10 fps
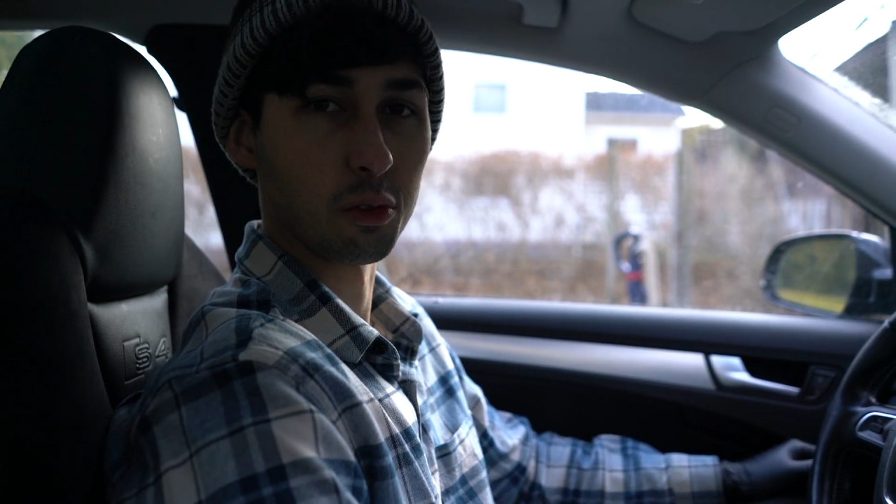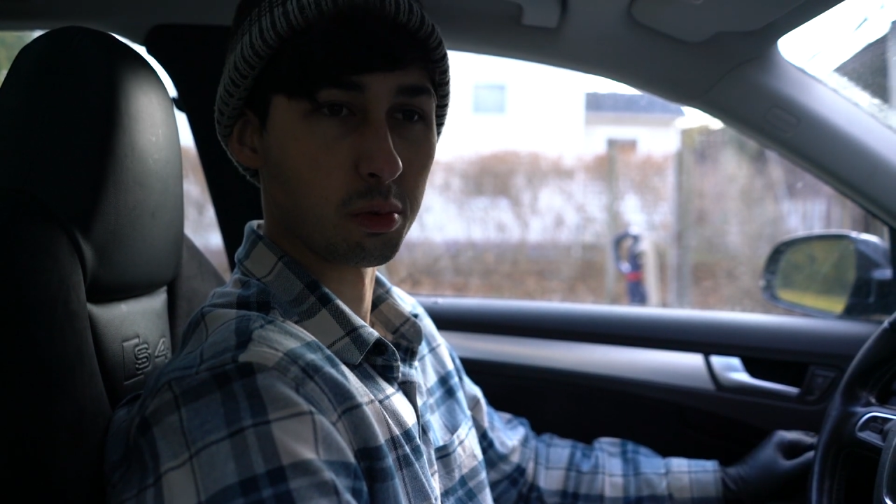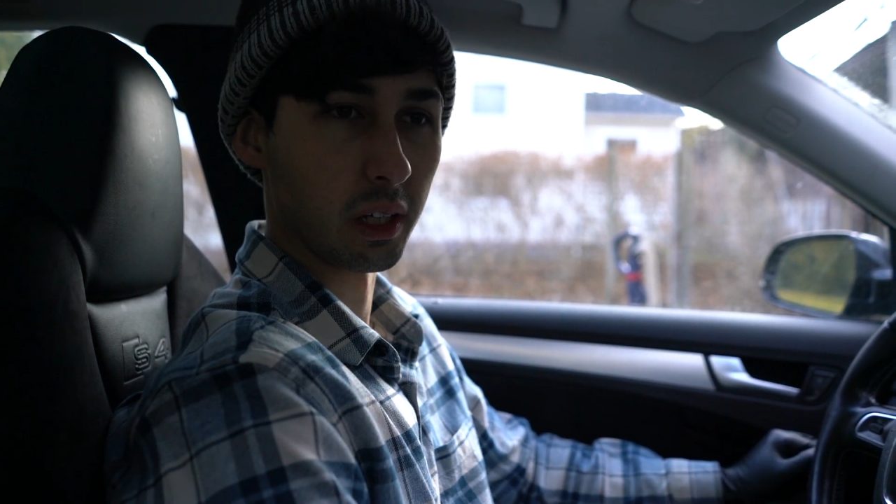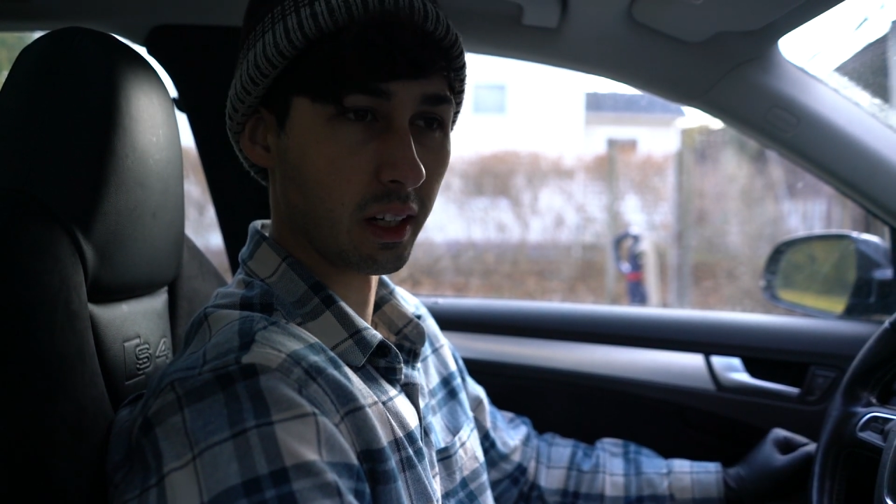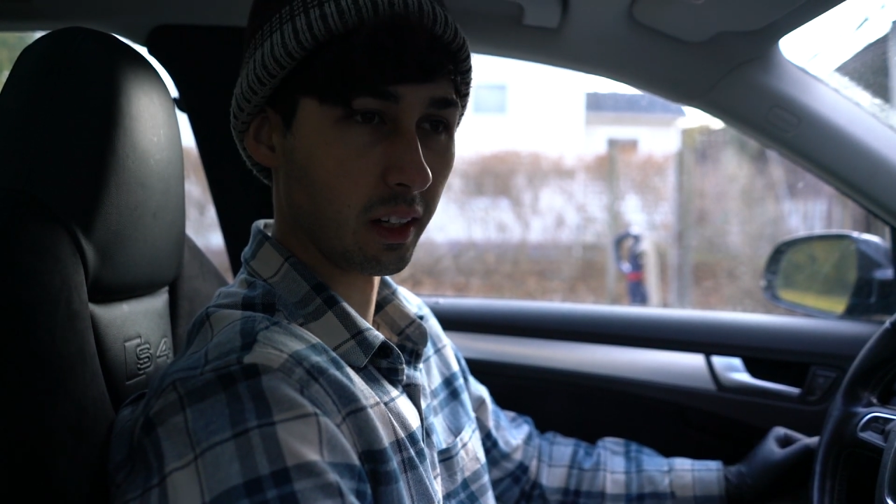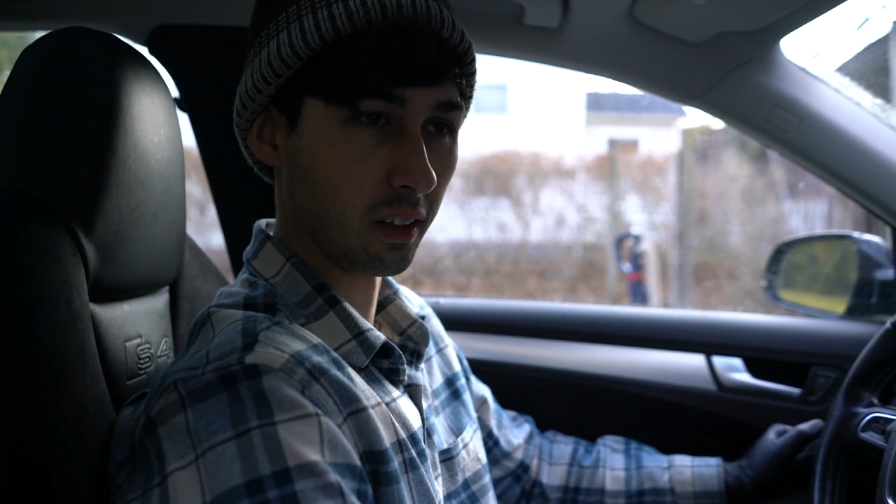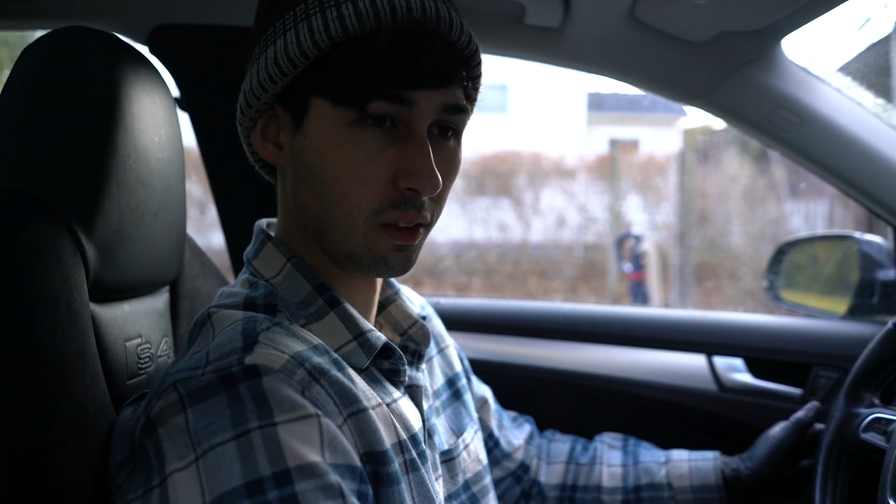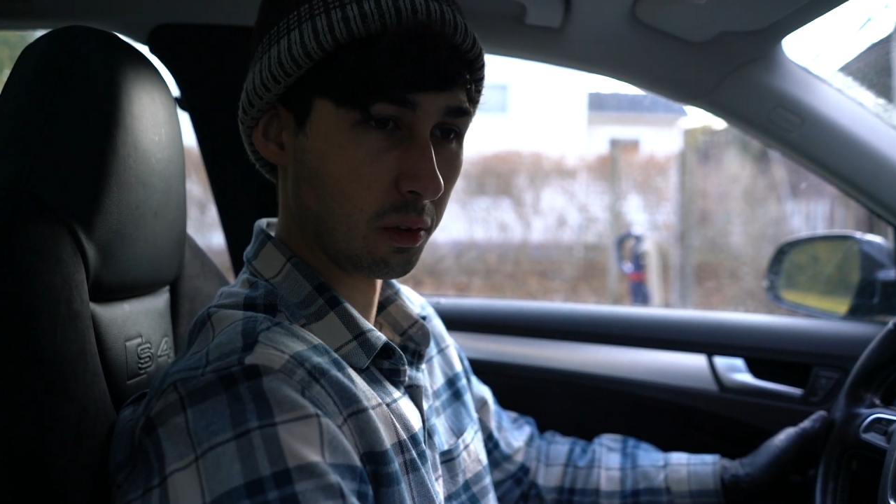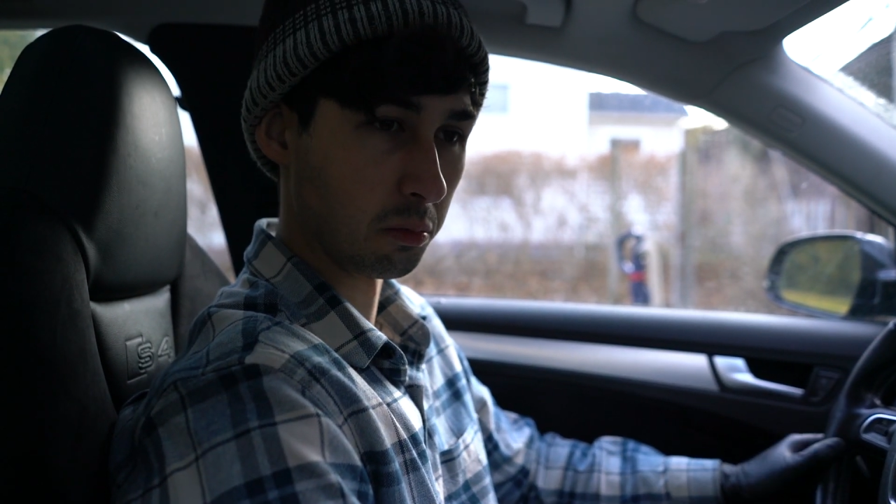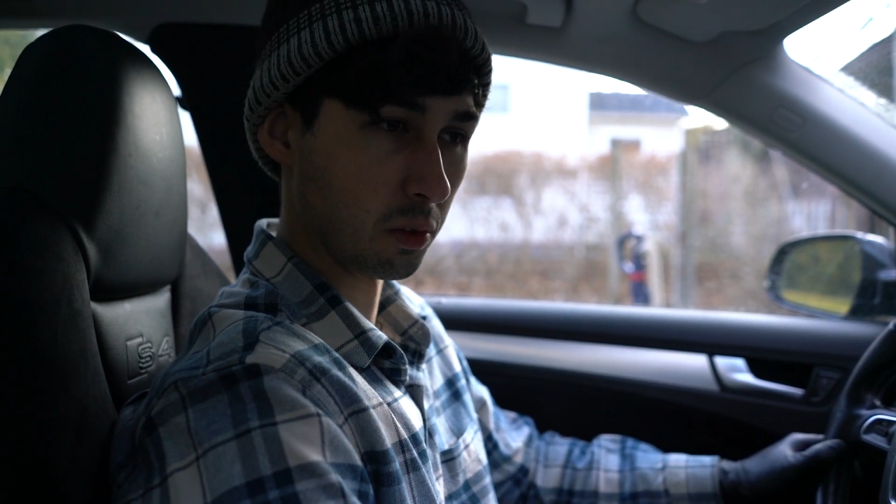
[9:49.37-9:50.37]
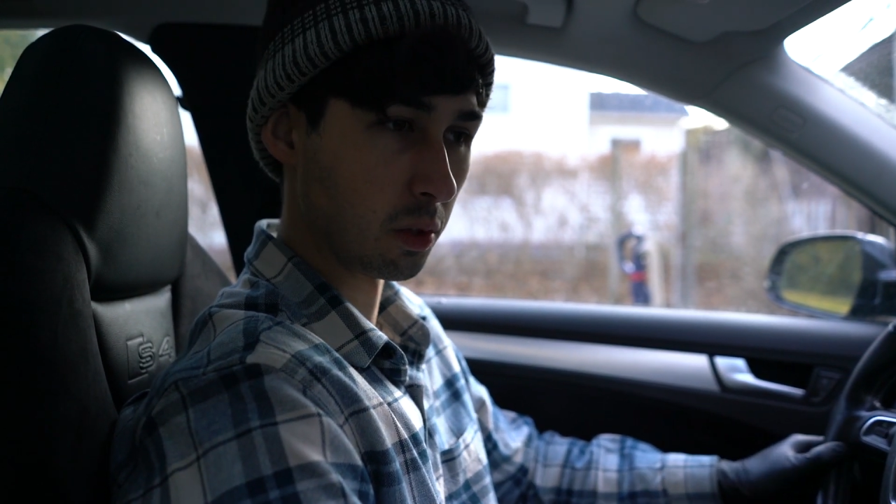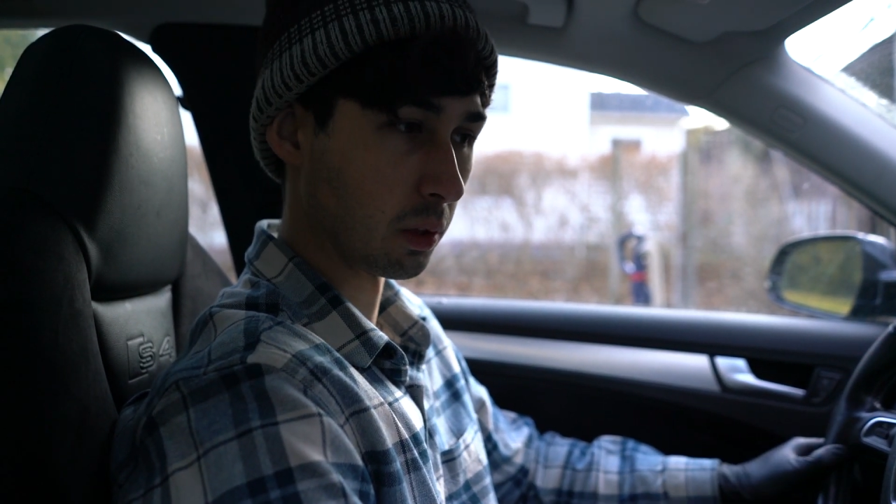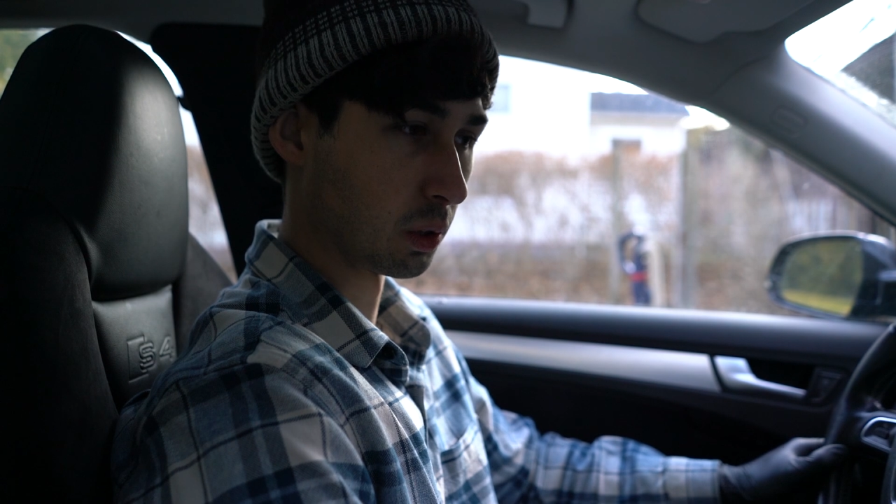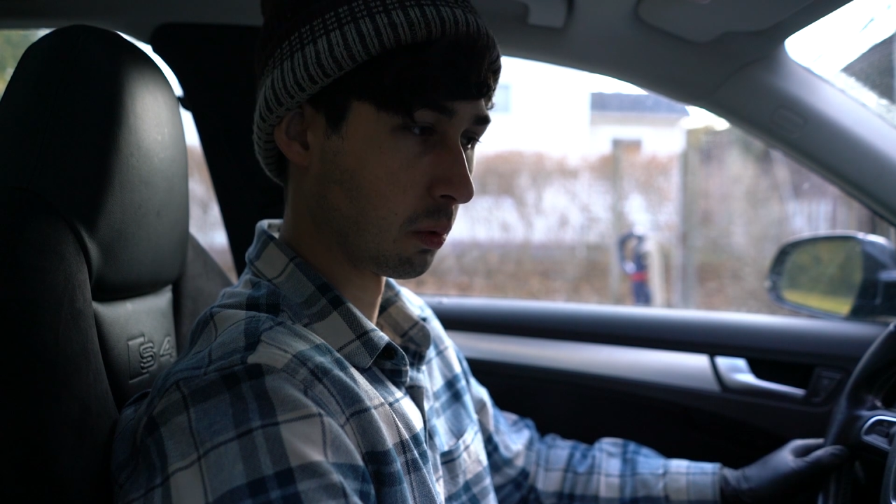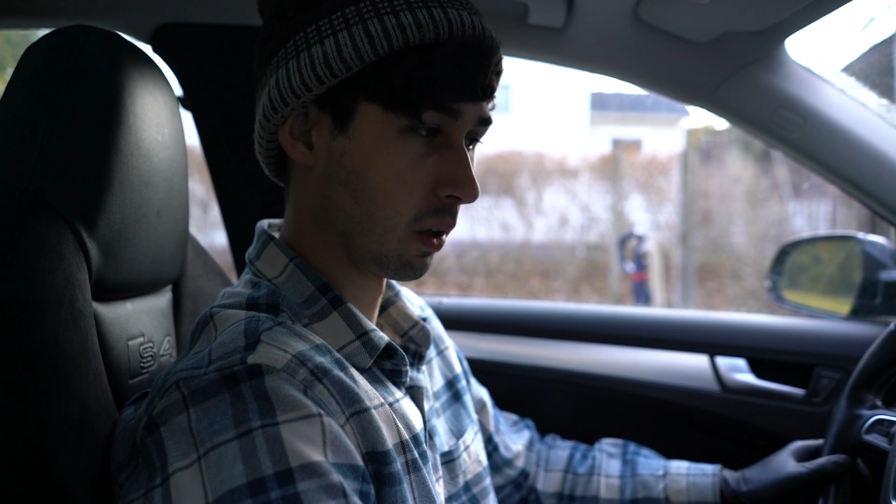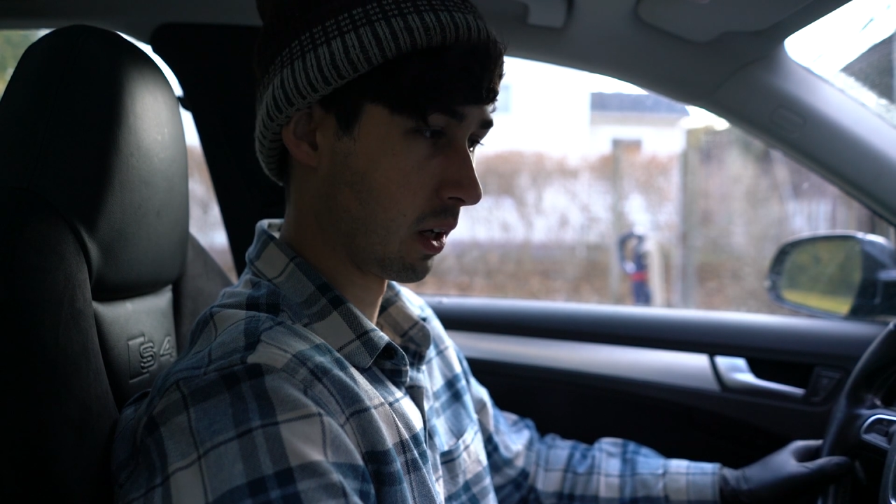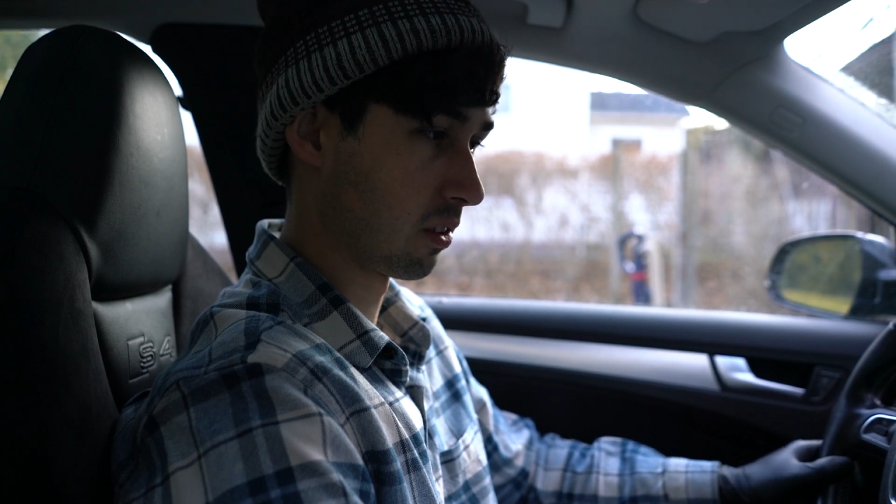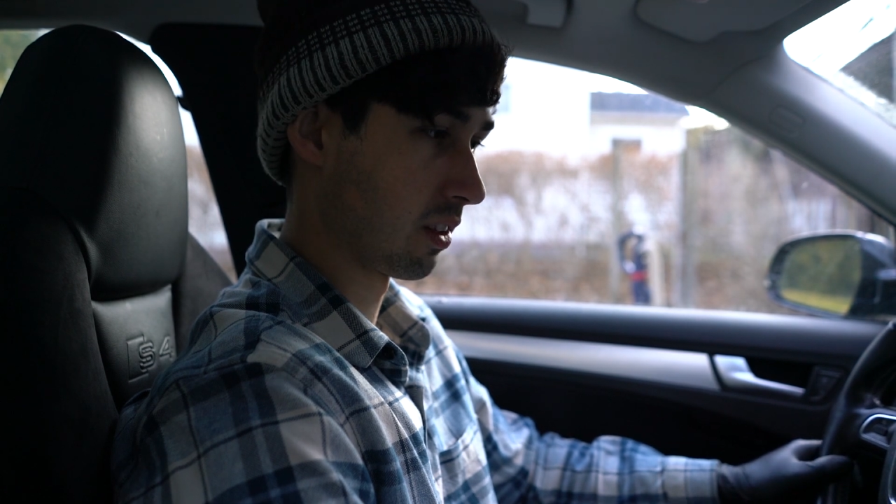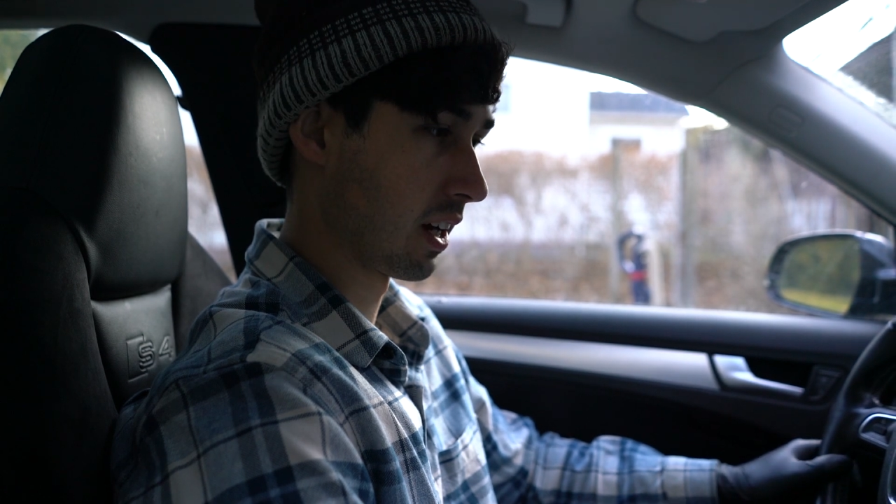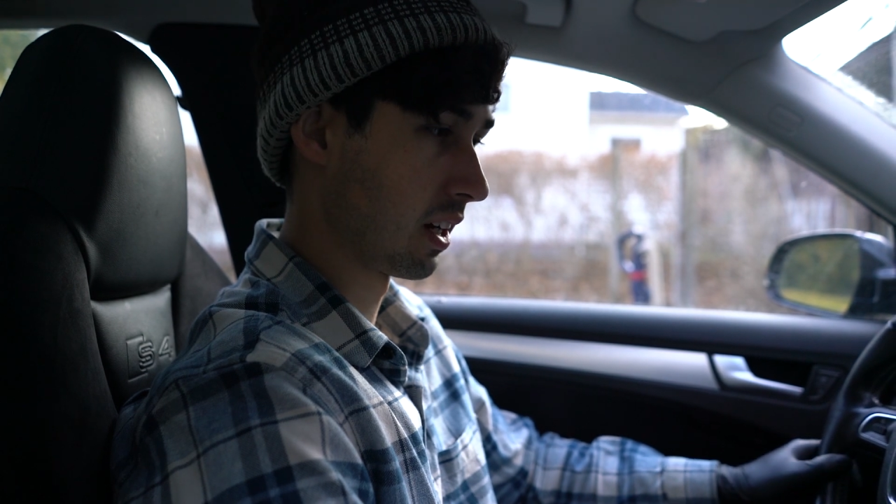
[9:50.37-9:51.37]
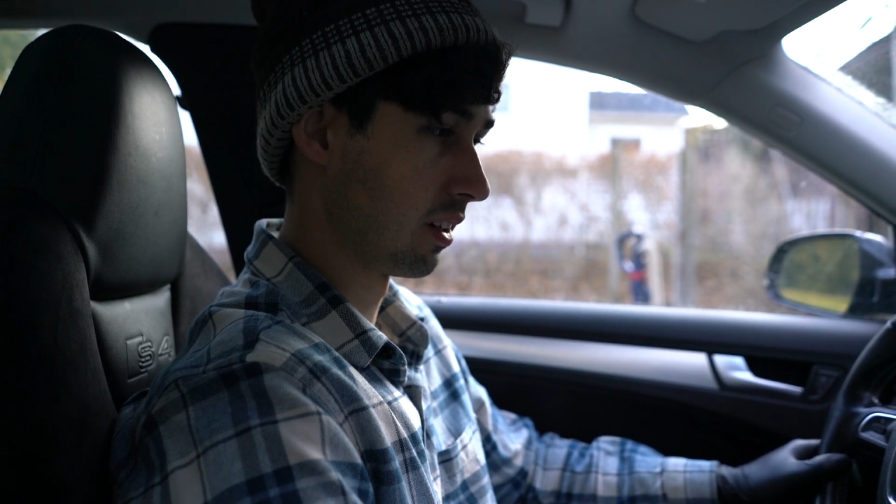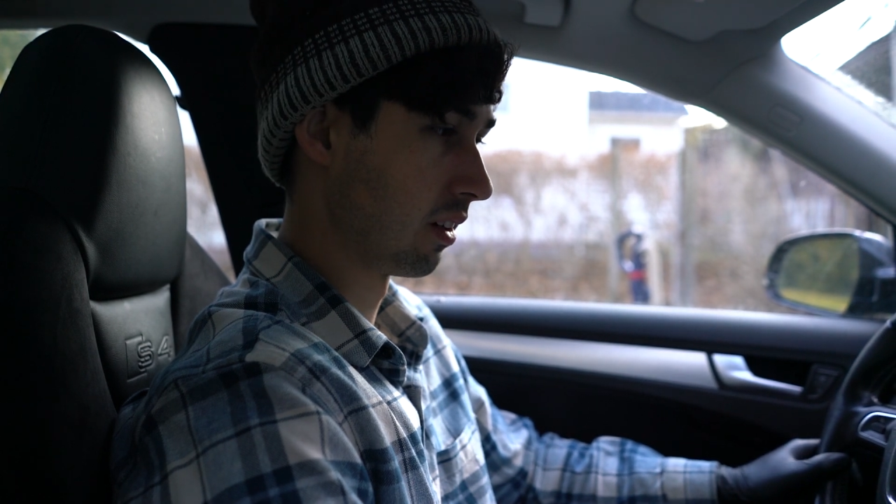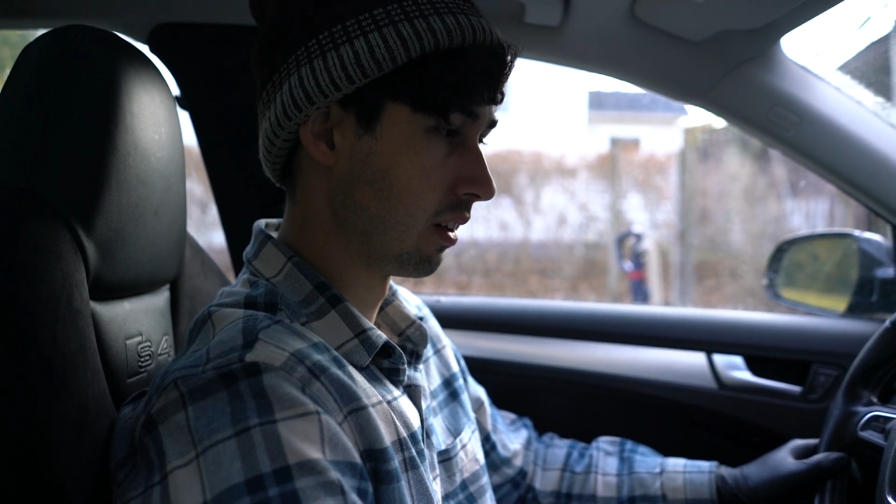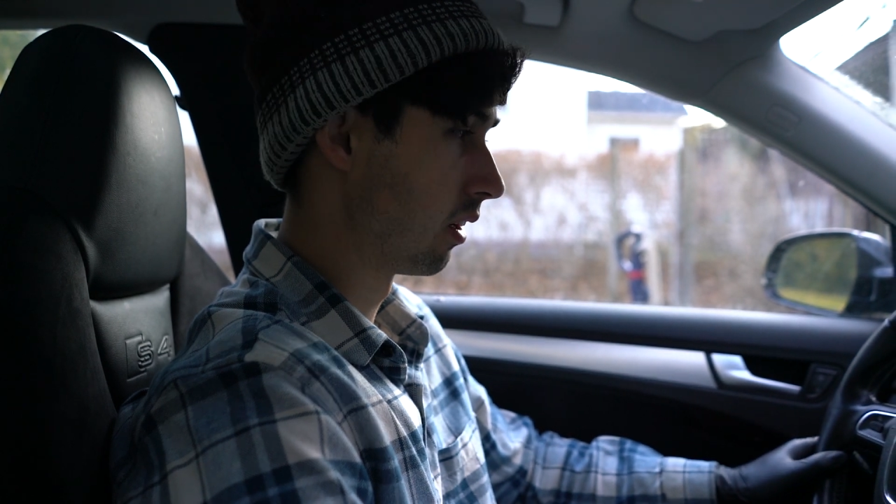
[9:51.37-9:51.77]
so we're probably not going to do too much more outside.